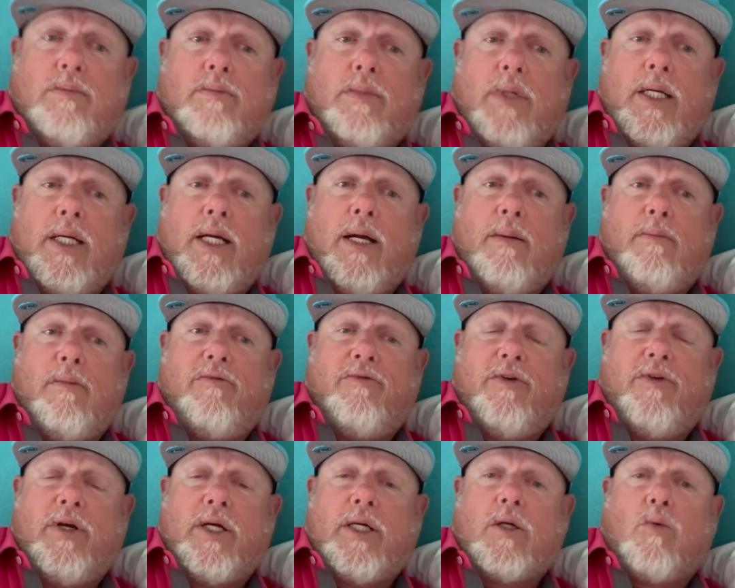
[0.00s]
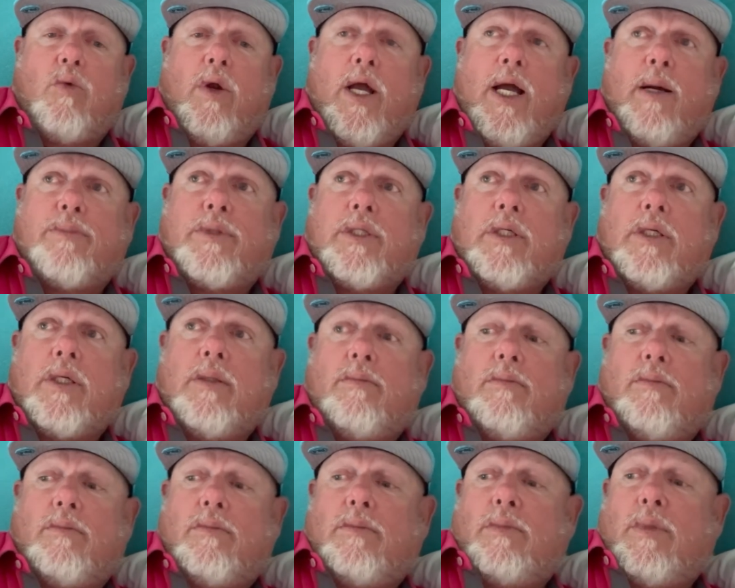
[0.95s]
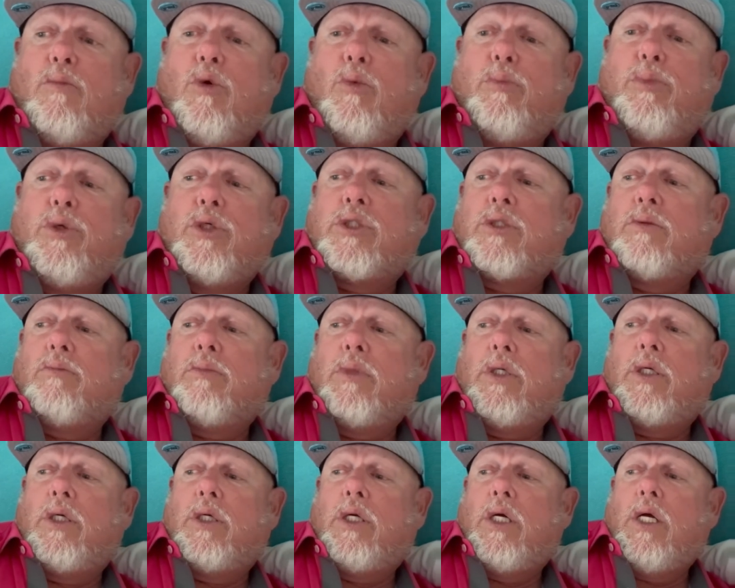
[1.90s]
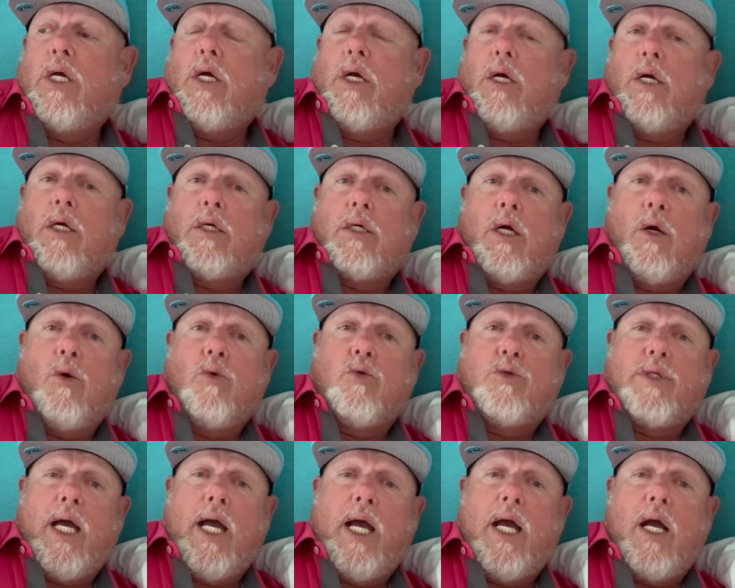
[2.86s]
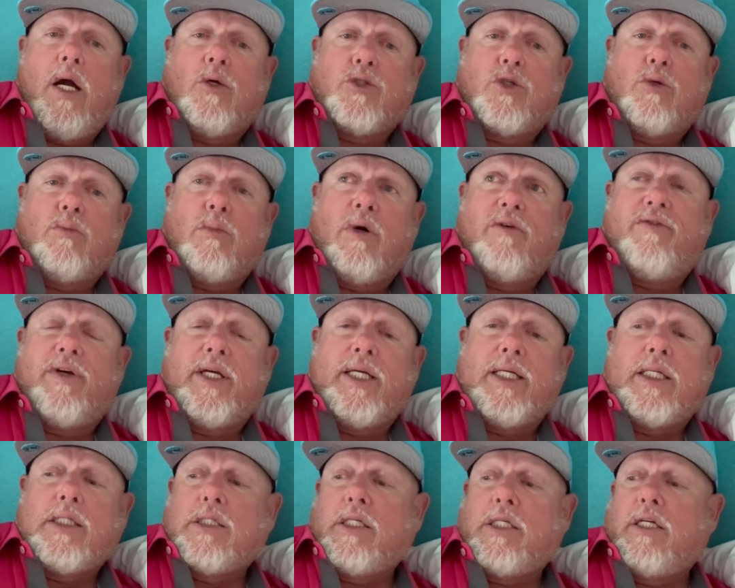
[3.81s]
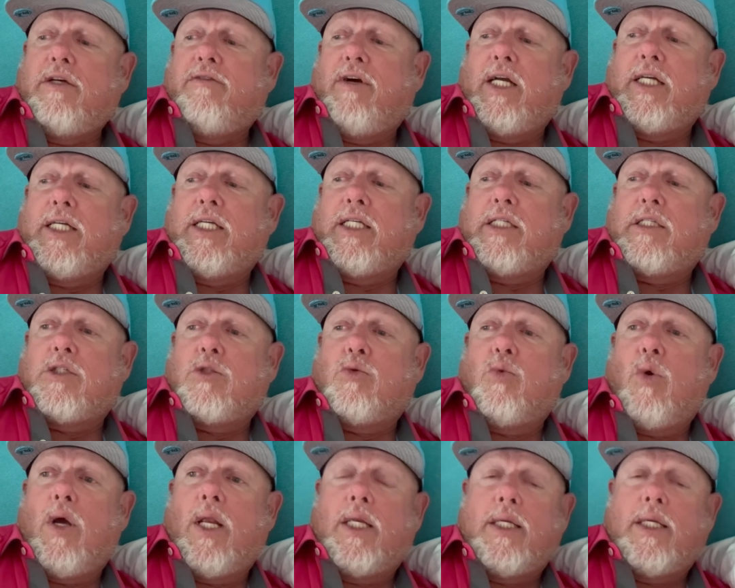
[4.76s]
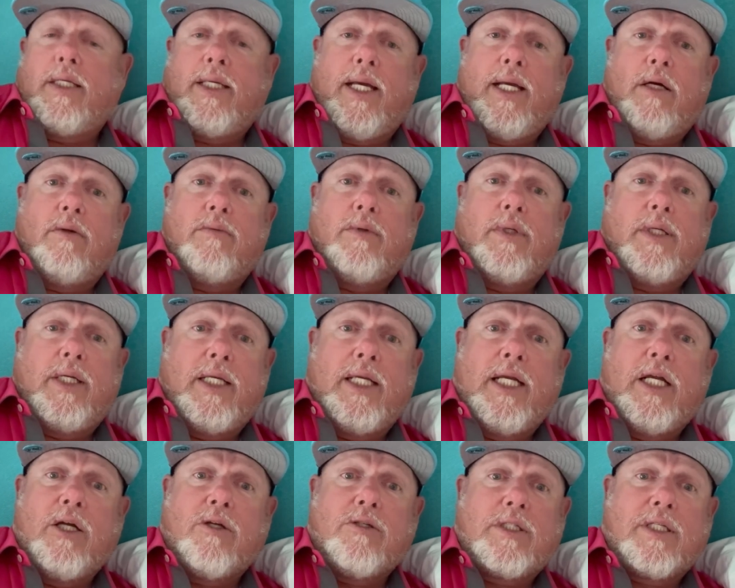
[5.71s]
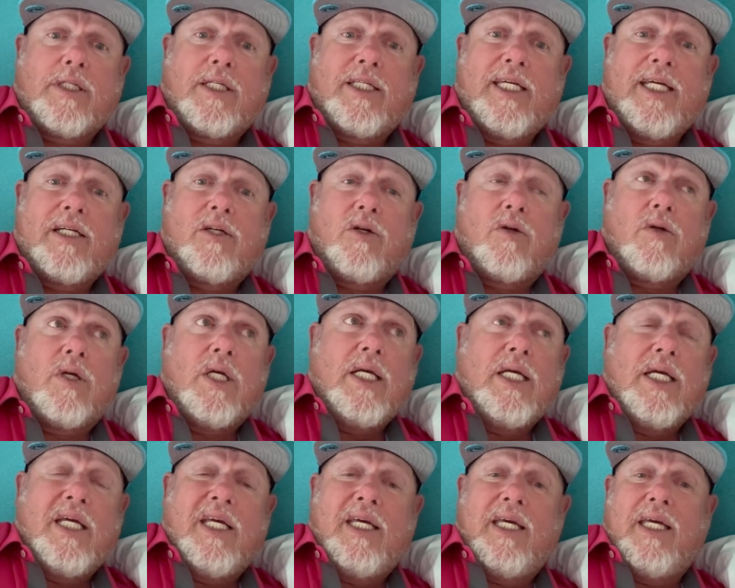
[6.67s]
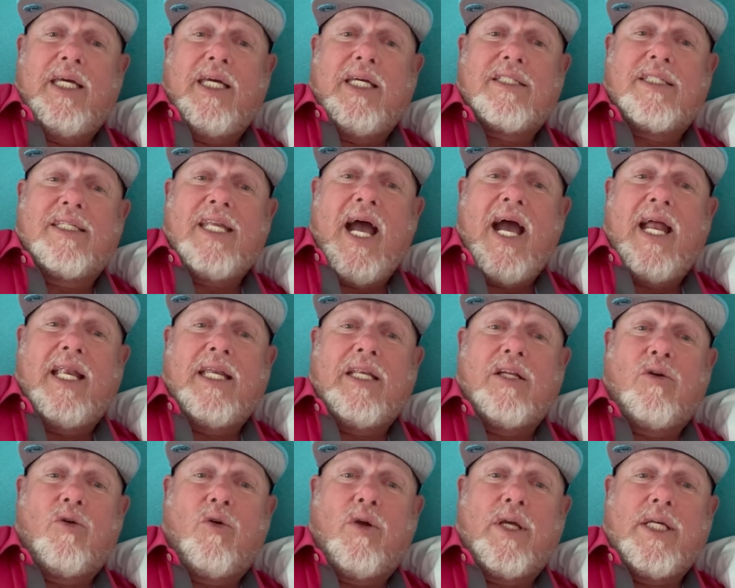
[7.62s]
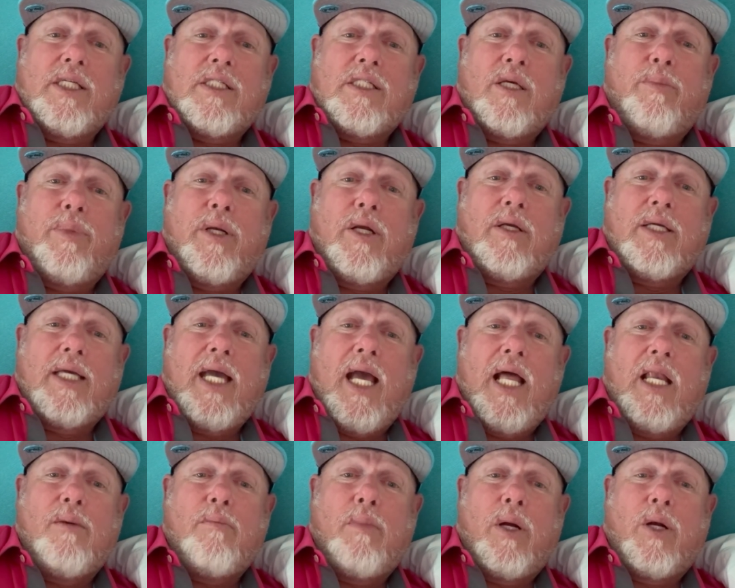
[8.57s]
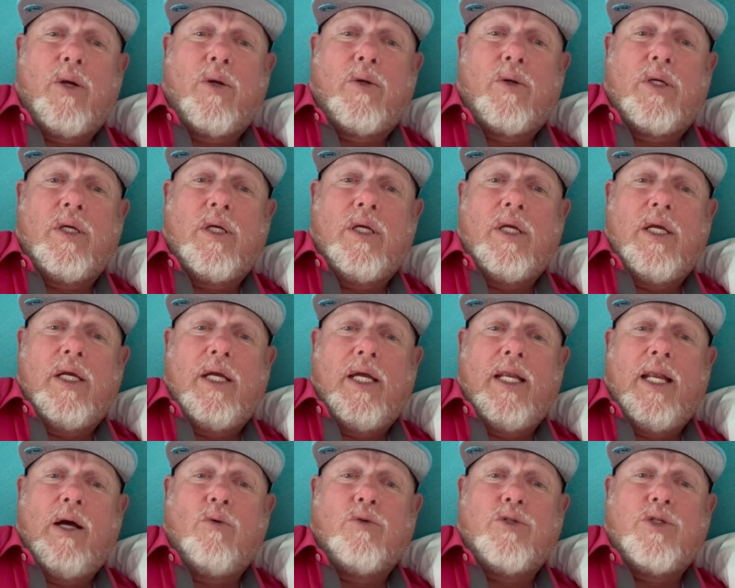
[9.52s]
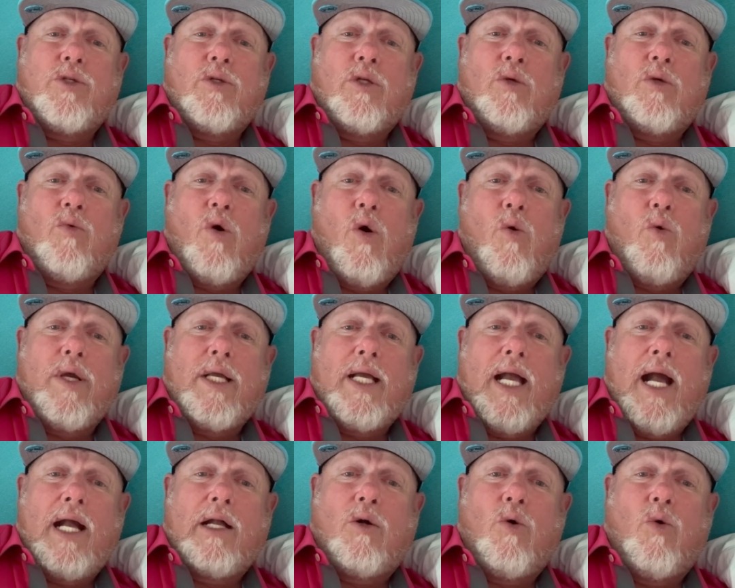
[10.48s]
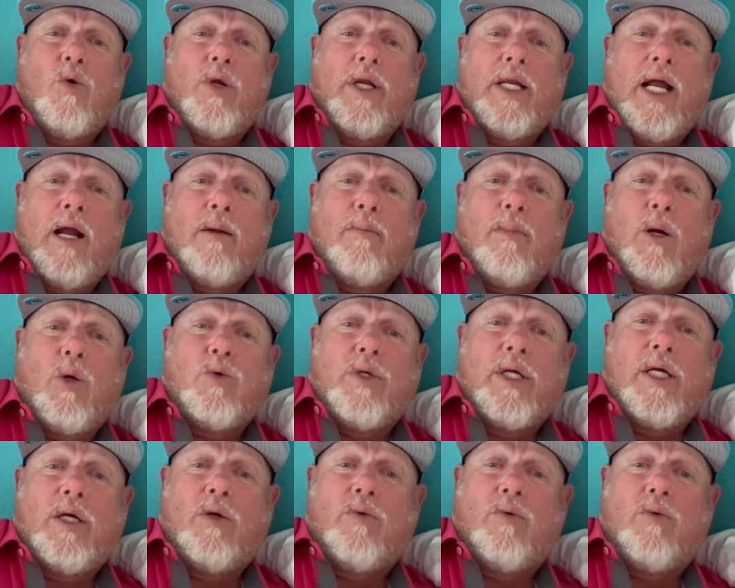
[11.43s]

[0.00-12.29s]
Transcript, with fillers: I got my finger wrapped up. I'm gonna put some uh, cold towels on my feet, see if I get the swelling down. And here's the kicker. It's 90 degrees up here in Gatlinburg. And I want you to look what we got going in our motel